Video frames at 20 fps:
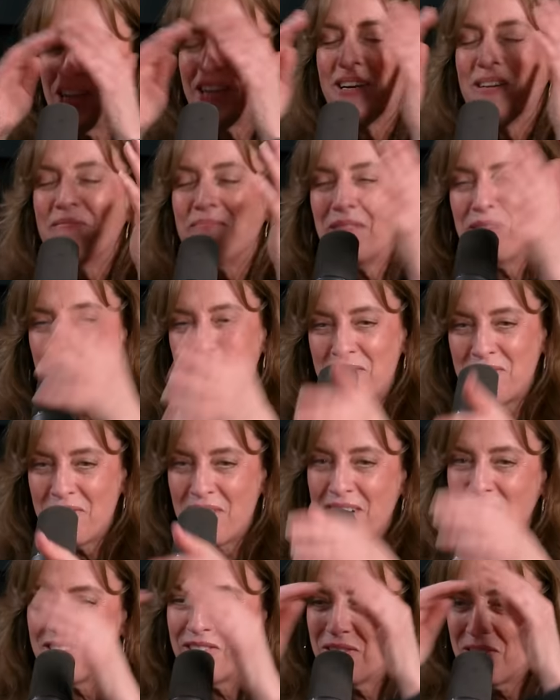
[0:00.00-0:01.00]
can people
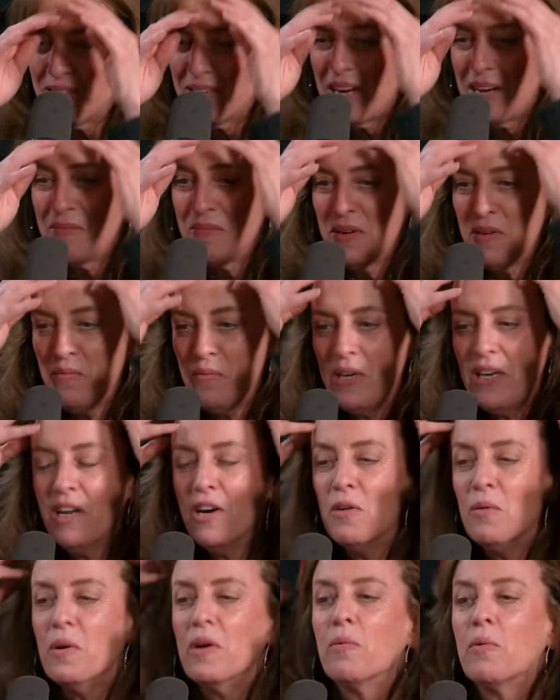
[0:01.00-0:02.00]
find you? I mean, we
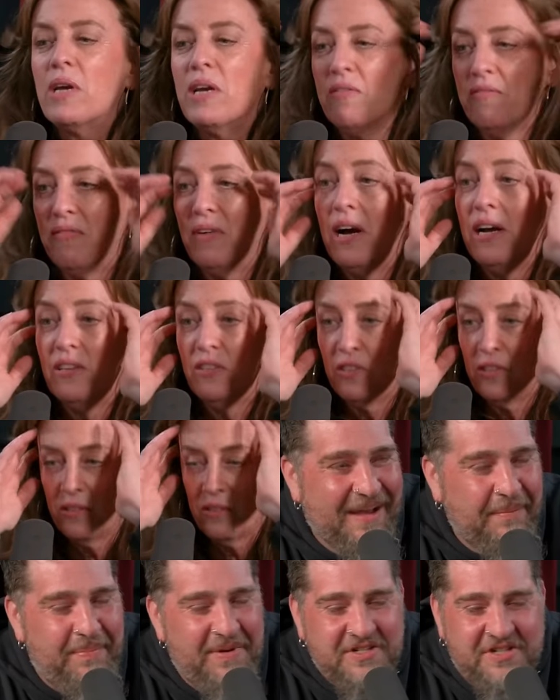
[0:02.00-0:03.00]
know where we can find you.
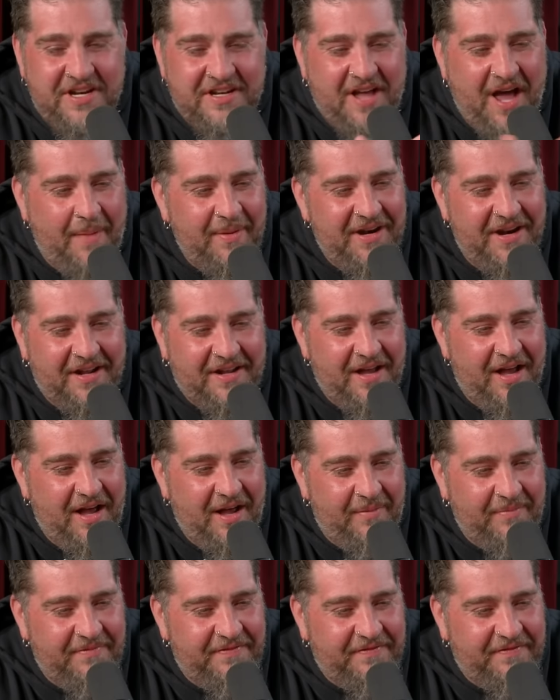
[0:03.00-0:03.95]
Yeah, BigJComedy.com